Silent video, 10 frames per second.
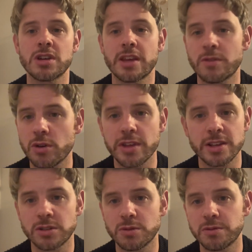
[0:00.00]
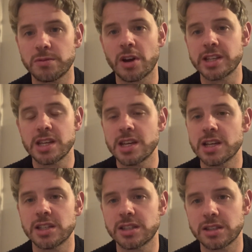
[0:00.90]
They've got their sort of
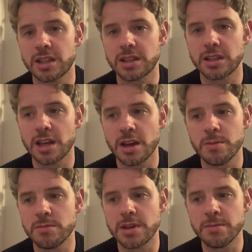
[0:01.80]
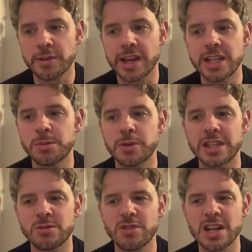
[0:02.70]
ideas in place, but
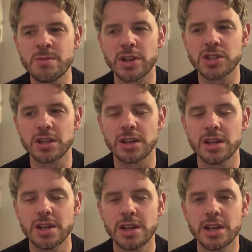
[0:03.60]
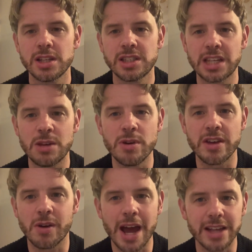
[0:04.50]
it's really much a see where
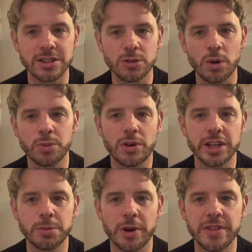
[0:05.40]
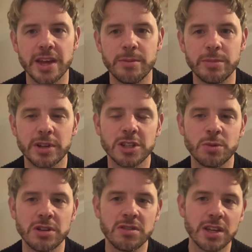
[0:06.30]
they're at squad-wise by then, because
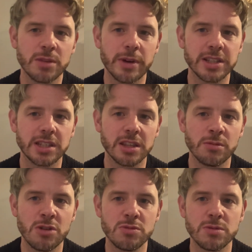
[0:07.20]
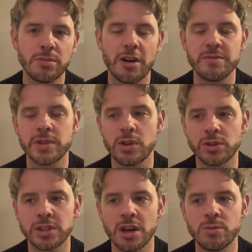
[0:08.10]
when you think about it at the moment, apart from the
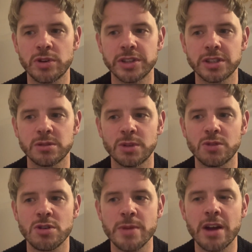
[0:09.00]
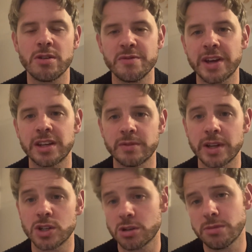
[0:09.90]
long-term ones, I mean, Romero and Van der Ven
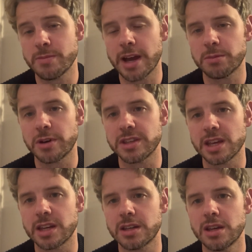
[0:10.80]
should be back by then.